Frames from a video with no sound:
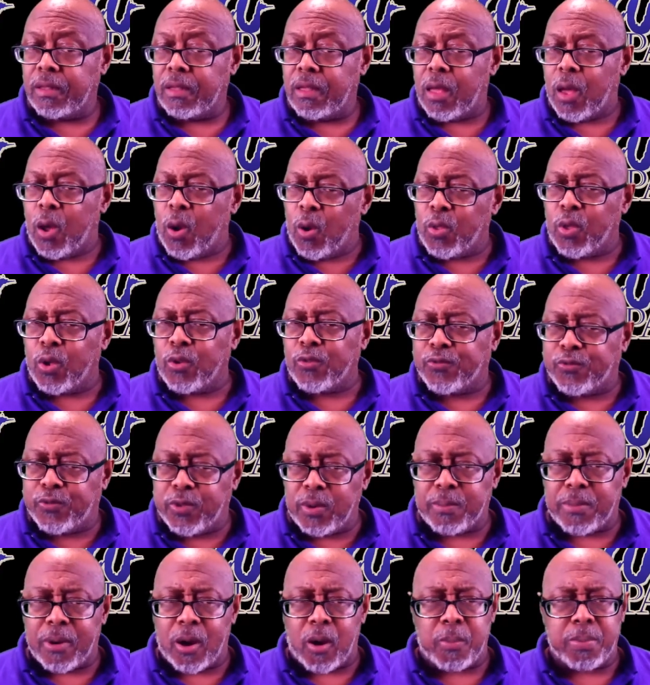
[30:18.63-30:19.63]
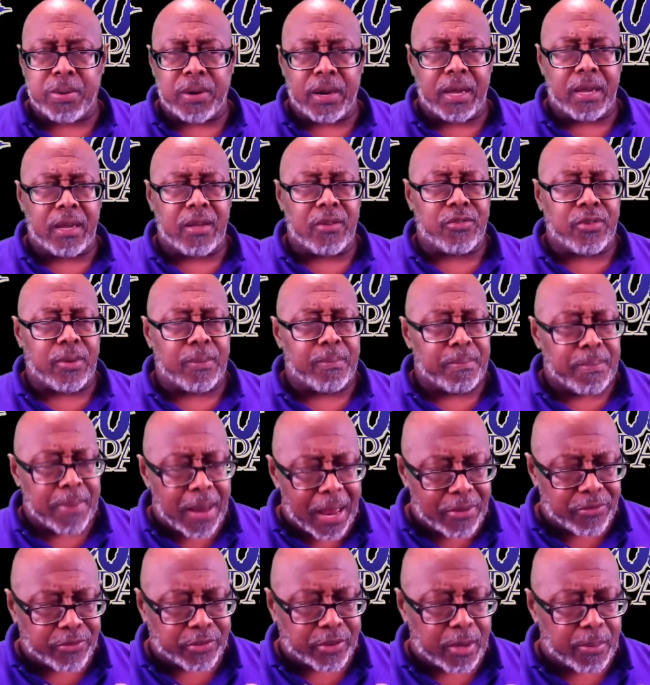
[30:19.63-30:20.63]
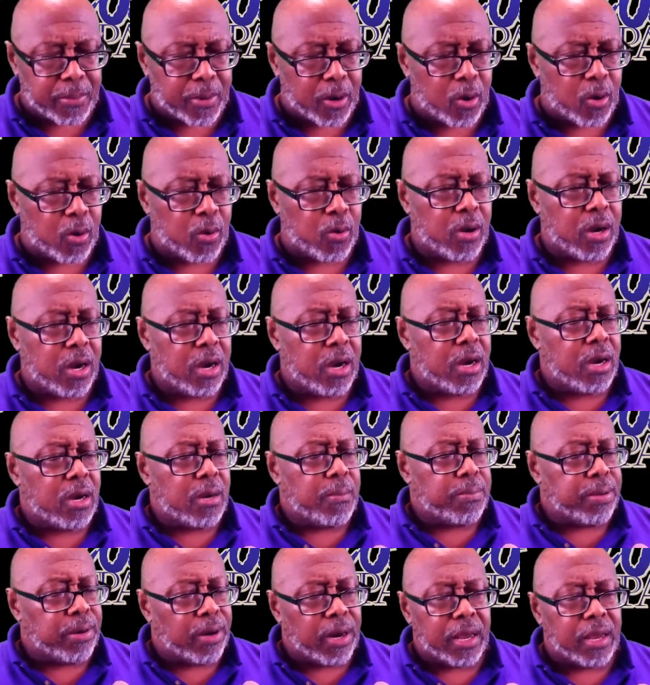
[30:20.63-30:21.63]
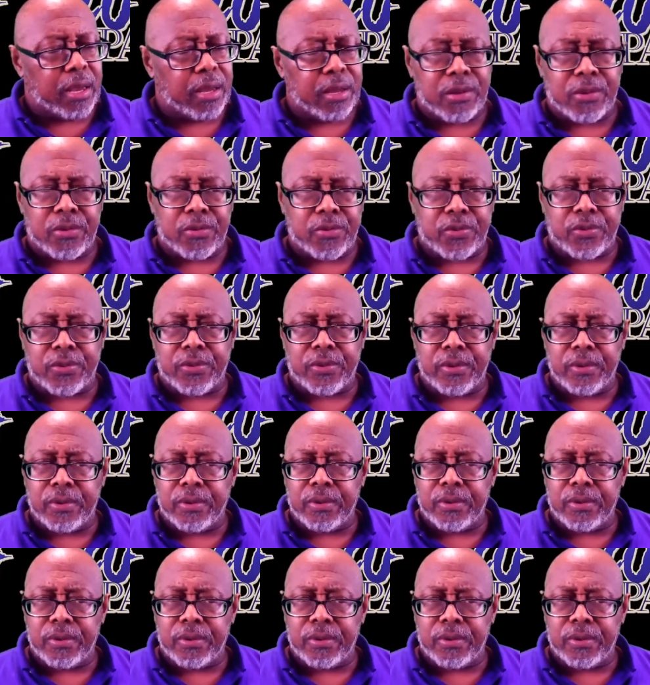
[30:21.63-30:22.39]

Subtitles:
all those football players and basketball players